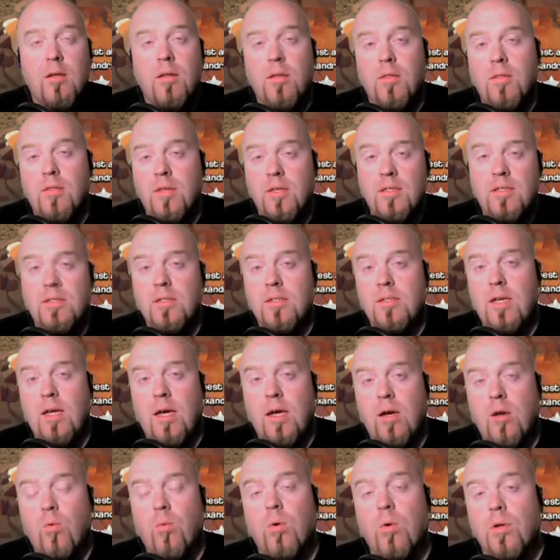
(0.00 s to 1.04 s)
This
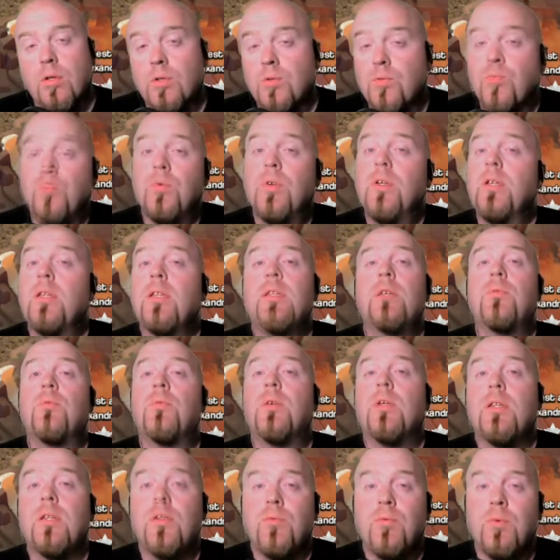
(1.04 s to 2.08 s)
attack works
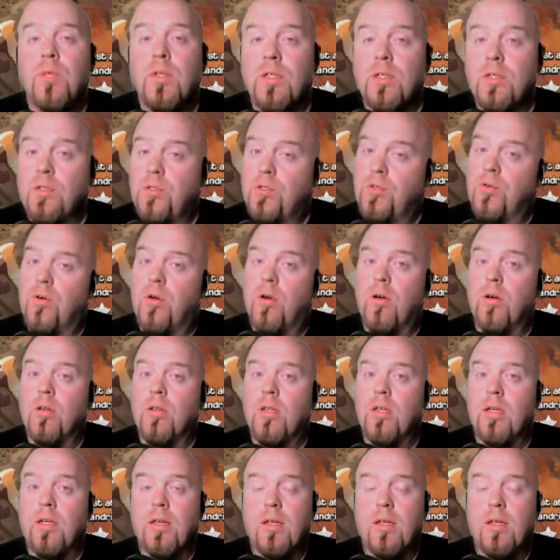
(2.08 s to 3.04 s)
really strongly,